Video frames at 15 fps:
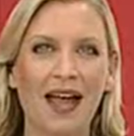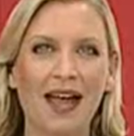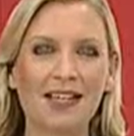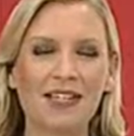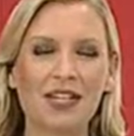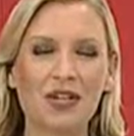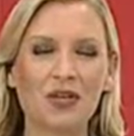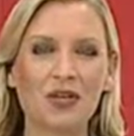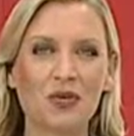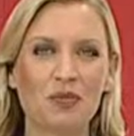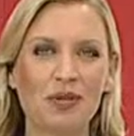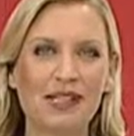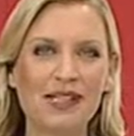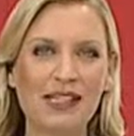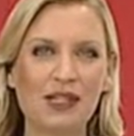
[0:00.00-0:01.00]
And in our top
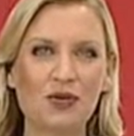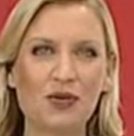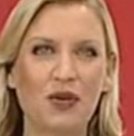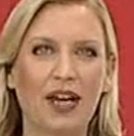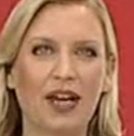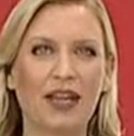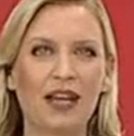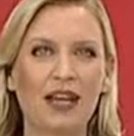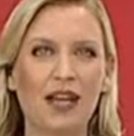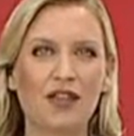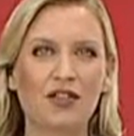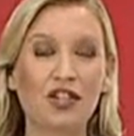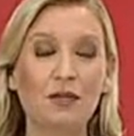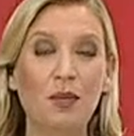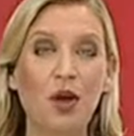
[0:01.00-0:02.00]
business story,
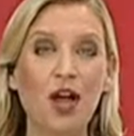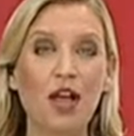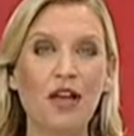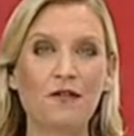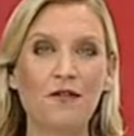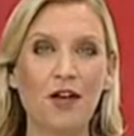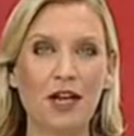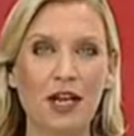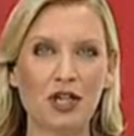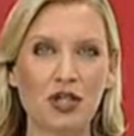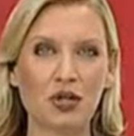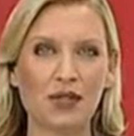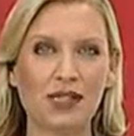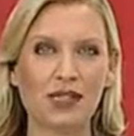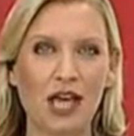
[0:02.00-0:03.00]
the Dubai
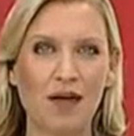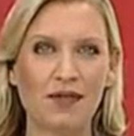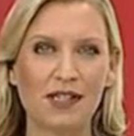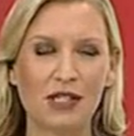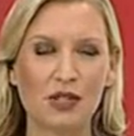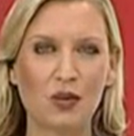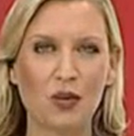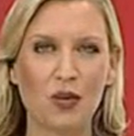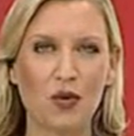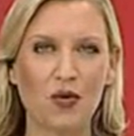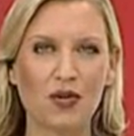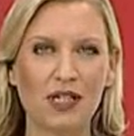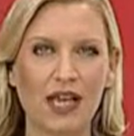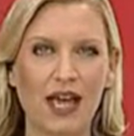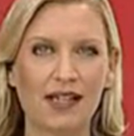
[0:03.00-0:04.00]
Financial Services
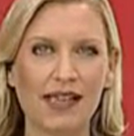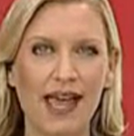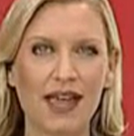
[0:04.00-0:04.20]
Authority has